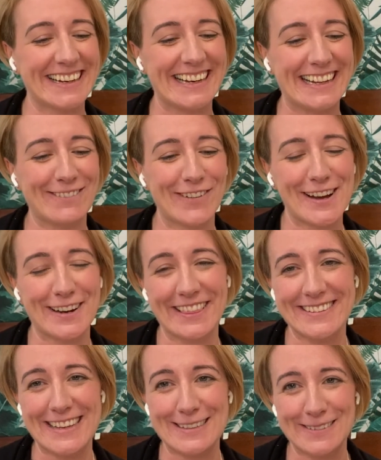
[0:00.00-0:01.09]
a leaf out of this
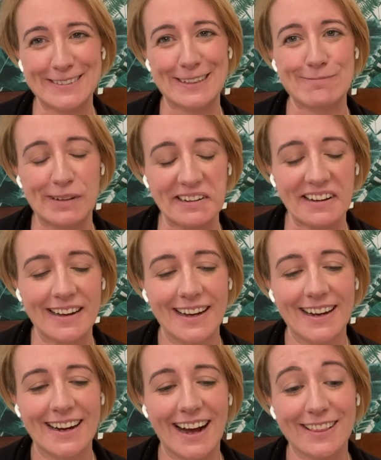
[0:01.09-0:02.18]
Sesame Street book,
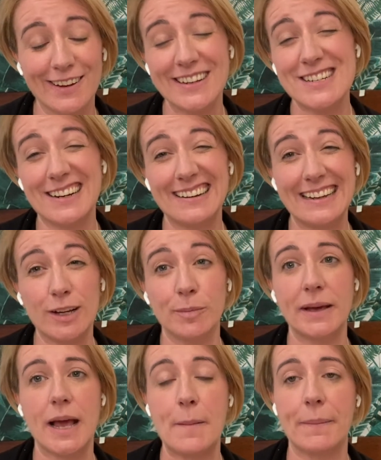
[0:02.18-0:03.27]
I thought I'd share a little
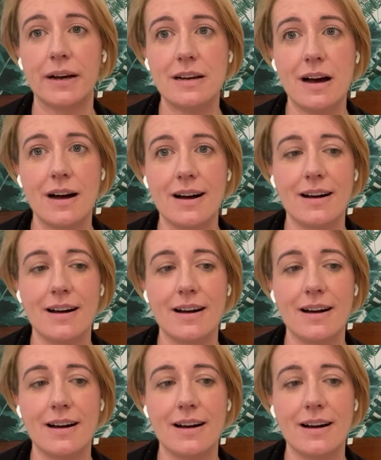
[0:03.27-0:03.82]
bit about how